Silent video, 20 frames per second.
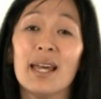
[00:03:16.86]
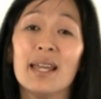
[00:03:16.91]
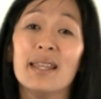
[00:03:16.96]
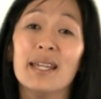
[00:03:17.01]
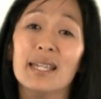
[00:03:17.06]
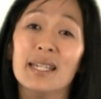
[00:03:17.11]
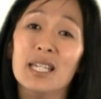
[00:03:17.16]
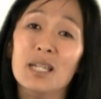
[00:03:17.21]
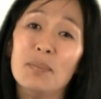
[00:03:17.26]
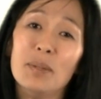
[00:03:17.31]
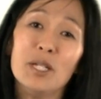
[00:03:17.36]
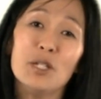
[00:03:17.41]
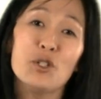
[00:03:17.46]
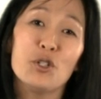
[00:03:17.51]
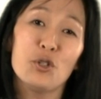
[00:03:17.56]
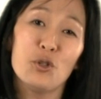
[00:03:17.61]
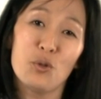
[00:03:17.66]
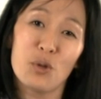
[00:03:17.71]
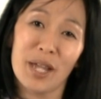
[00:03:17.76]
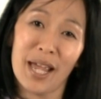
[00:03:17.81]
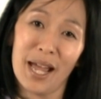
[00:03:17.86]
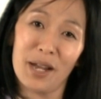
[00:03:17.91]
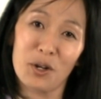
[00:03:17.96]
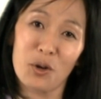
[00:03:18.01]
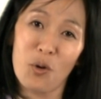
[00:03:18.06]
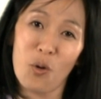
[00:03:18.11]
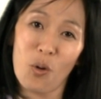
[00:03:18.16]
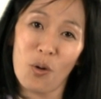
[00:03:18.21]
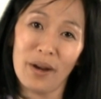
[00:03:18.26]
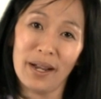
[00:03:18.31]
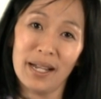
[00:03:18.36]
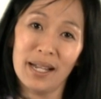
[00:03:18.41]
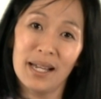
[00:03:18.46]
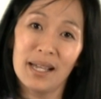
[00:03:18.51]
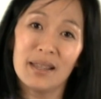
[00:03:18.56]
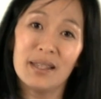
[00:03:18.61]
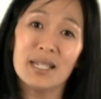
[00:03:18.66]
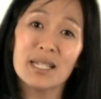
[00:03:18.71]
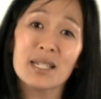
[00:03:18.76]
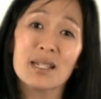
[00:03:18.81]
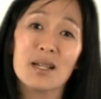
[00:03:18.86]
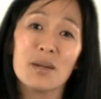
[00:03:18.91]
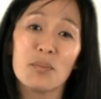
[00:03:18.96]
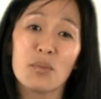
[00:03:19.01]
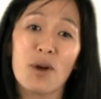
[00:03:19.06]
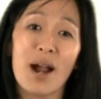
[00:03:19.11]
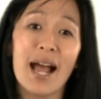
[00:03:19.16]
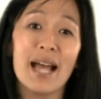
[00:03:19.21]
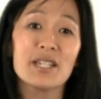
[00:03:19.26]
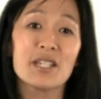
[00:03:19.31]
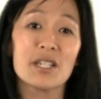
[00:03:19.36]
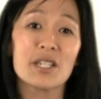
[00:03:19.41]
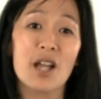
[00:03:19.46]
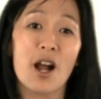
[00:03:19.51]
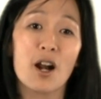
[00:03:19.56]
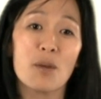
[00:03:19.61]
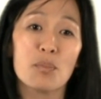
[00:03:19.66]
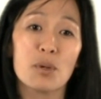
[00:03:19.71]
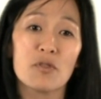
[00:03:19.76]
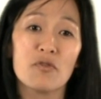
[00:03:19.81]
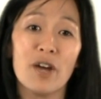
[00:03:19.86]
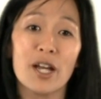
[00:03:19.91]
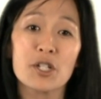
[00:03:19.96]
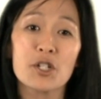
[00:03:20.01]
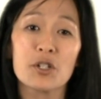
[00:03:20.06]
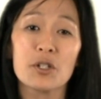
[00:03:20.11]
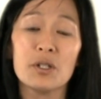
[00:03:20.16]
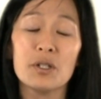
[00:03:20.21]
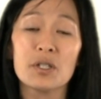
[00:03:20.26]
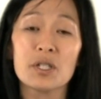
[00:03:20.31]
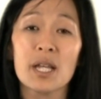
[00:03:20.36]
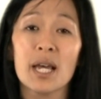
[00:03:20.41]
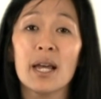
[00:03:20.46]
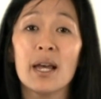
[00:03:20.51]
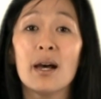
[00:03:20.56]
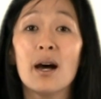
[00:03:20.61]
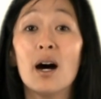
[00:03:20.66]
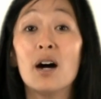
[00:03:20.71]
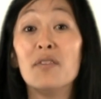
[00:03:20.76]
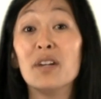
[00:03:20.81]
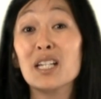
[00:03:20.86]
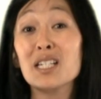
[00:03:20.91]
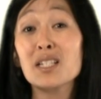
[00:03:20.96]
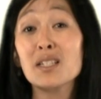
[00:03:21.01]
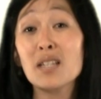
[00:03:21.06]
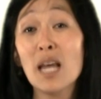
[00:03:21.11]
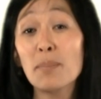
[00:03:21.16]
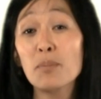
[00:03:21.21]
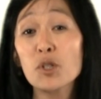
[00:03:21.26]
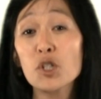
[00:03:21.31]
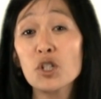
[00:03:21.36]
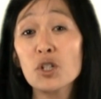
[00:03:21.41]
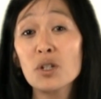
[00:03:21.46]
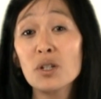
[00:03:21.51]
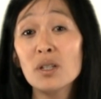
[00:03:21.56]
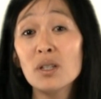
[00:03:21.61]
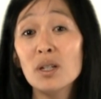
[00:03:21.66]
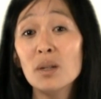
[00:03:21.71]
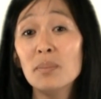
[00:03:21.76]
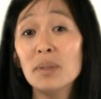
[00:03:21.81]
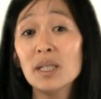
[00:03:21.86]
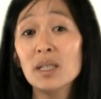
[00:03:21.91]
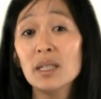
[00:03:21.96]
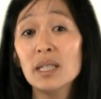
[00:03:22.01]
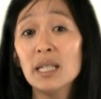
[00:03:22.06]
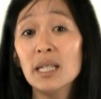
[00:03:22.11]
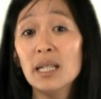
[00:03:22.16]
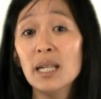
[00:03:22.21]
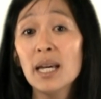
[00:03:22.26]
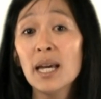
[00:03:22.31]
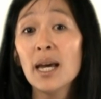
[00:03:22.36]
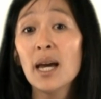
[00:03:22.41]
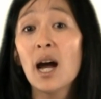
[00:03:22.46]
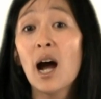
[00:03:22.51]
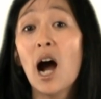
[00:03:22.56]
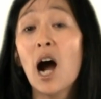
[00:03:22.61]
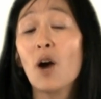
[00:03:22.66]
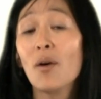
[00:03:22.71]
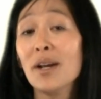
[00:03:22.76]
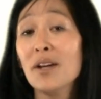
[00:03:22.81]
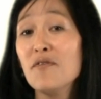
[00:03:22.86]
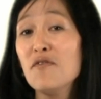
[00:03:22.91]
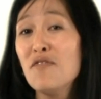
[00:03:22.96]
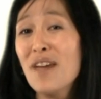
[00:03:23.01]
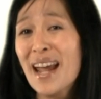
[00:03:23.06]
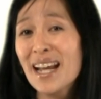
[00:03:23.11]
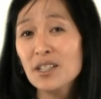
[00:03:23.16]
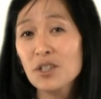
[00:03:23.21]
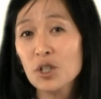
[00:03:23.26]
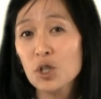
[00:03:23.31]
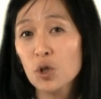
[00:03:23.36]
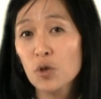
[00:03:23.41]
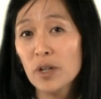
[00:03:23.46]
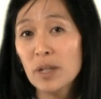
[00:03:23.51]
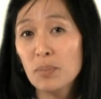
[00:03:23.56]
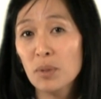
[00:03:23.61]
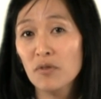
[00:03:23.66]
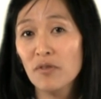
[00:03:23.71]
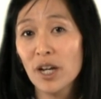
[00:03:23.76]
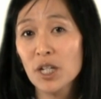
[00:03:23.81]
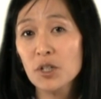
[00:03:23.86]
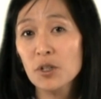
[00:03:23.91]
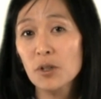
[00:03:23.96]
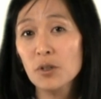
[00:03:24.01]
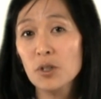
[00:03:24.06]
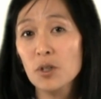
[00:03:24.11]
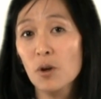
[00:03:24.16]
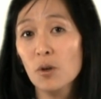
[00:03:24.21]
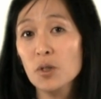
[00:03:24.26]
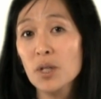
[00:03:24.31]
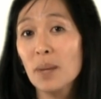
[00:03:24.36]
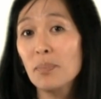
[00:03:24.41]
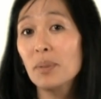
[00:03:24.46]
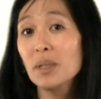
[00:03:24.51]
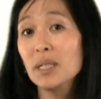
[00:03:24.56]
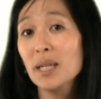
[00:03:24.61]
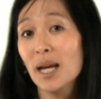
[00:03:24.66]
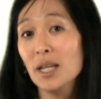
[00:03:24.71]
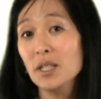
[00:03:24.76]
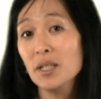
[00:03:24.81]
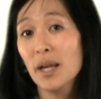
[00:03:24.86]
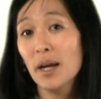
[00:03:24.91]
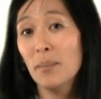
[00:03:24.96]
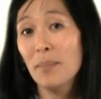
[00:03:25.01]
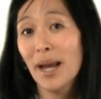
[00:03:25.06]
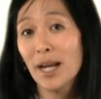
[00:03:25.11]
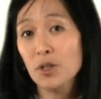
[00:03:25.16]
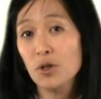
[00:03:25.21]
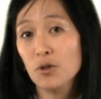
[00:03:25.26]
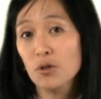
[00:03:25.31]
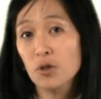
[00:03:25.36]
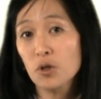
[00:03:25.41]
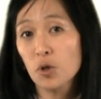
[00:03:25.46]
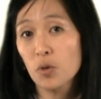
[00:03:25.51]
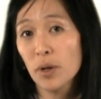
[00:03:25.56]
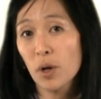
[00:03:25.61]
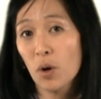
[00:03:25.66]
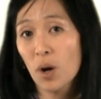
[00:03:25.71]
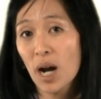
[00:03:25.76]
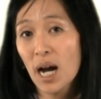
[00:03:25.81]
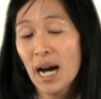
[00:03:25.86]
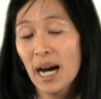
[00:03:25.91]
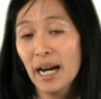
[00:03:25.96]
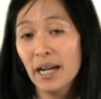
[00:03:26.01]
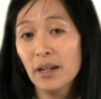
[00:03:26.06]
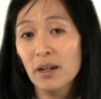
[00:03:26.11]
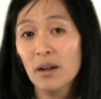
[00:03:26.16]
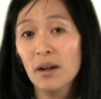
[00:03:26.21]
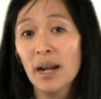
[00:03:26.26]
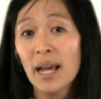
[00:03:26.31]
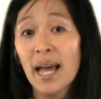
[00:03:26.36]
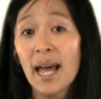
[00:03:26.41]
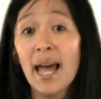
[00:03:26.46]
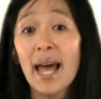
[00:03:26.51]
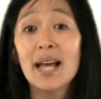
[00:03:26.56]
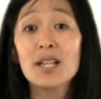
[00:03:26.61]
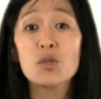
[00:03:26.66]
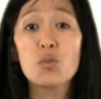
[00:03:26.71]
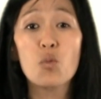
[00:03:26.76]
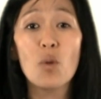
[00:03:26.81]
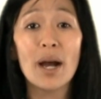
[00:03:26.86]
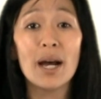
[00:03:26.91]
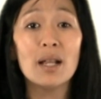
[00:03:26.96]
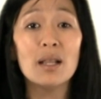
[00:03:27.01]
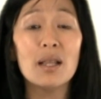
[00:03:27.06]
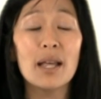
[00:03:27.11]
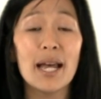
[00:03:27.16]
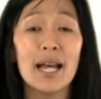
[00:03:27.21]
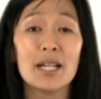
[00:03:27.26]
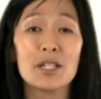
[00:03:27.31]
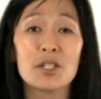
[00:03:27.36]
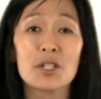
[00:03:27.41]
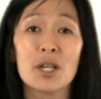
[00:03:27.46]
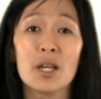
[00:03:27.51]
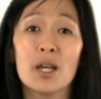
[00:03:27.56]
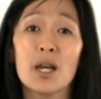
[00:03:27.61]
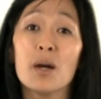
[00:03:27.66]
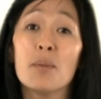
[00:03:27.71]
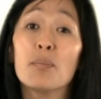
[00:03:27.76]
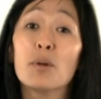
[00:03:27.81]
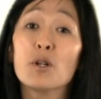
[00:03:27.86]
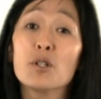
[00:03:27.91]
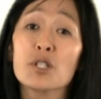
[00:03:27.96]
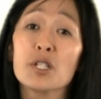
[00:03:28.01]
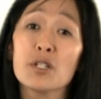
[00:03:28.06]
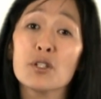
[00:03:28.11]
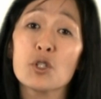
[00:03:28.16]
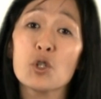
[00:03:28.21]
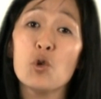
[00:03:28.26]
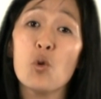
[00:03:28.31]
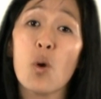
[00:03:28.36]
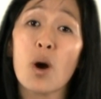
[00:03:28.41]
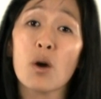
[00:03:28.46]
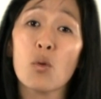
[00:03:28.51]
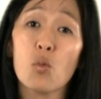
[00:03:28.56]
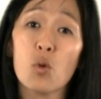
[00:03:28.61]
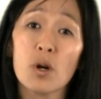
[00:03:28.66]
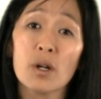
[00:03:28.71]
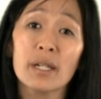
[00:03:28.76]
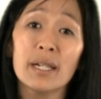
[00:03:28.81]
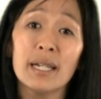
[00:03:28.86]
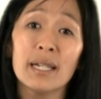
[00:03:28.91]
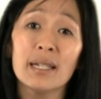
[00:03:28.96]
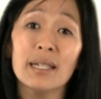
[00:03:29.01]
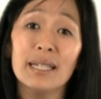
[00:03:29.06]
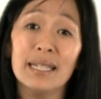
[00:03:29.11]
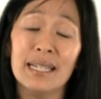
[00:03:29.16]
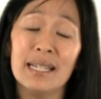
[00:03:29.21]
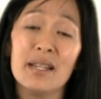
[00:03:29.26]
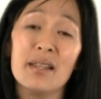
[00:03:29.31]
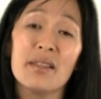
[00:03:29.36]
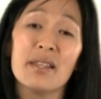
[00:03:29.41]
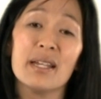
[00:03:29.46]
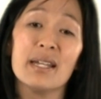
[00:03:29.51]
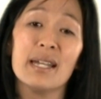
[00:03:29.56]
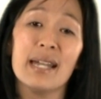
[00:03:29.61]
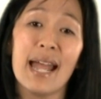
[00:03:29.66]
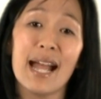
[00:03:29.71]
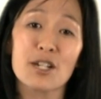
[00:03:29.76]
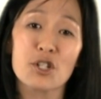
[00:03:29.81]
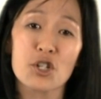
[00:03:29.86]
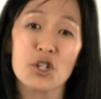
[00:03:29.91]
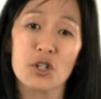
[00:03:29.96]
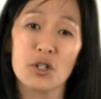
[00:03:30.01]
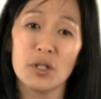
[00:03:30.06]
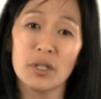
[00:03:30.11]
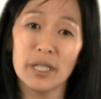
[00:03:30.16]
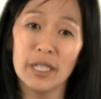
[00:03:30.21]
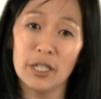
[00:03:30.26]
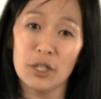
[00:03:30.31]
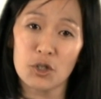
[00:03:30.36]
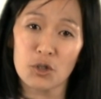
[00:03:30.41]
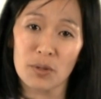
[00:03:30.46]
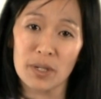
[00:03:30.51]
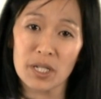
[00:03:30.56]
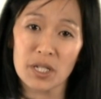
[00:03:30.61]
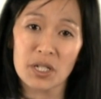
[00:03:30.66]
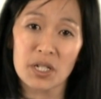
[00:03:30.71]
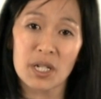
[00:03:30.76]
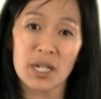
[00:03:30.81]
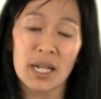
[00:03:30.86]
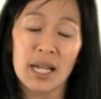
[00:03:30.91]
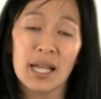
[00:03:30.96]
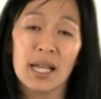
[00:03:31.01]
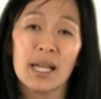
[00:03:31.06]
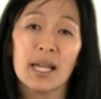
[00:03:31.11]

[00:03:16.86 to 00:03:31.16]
The EB-2 category, this comprises our professionals of exceptional ability, our advanced degree professionals, those that possess a master's degree or higher, as well as persons who are working in the national interest.